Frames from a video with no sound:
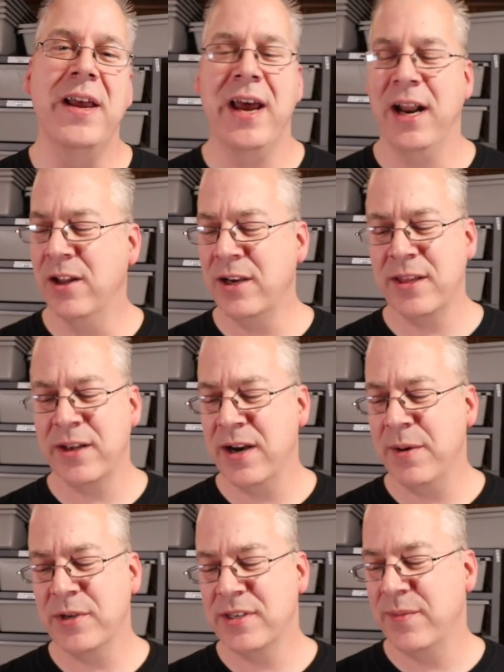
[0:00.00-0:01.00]
And I look at their
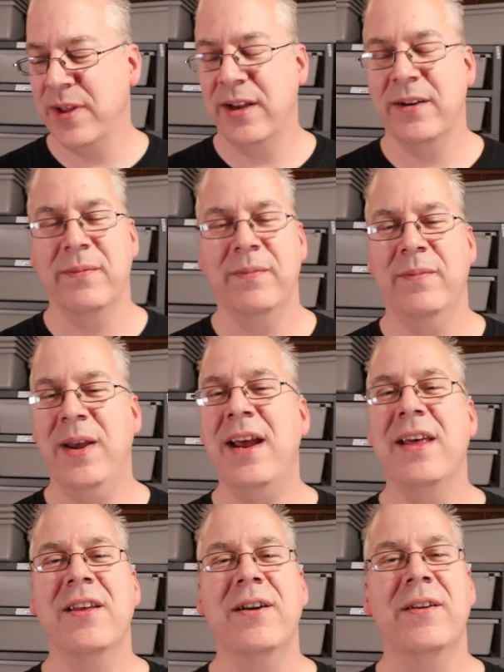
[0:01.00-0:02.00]
numbers, I'm like,
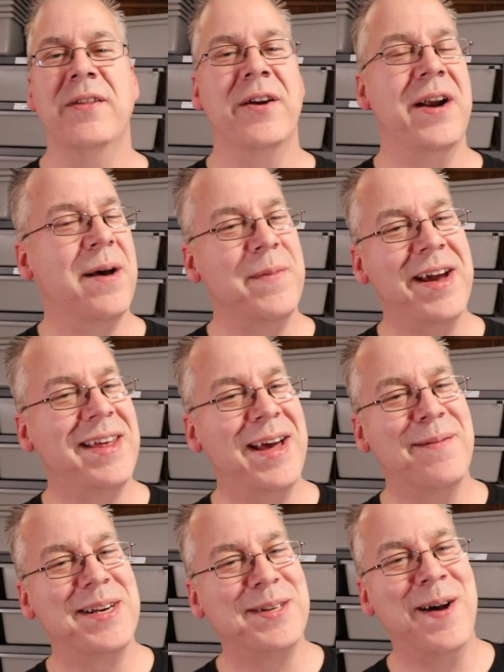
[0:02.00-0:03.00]
man, they're not making
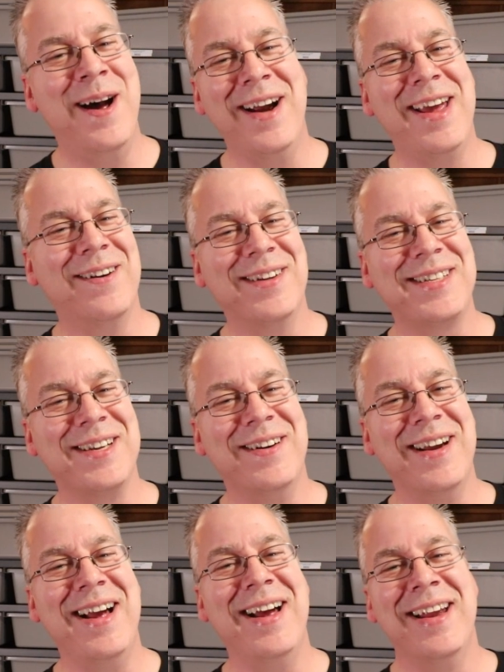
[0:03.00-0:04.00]
that much money. What's
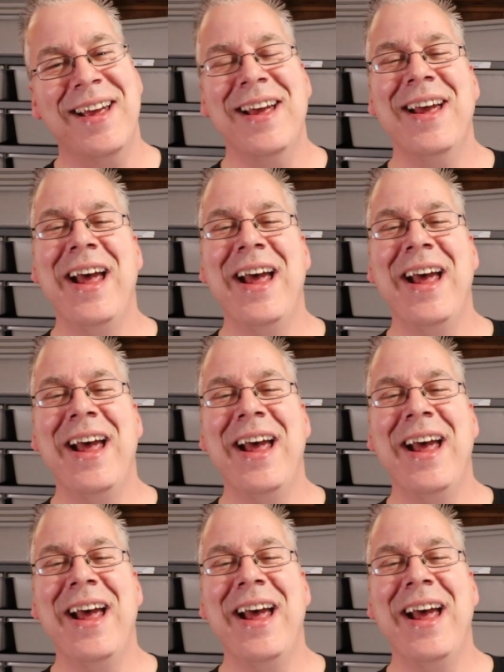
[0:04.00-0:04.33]
going on?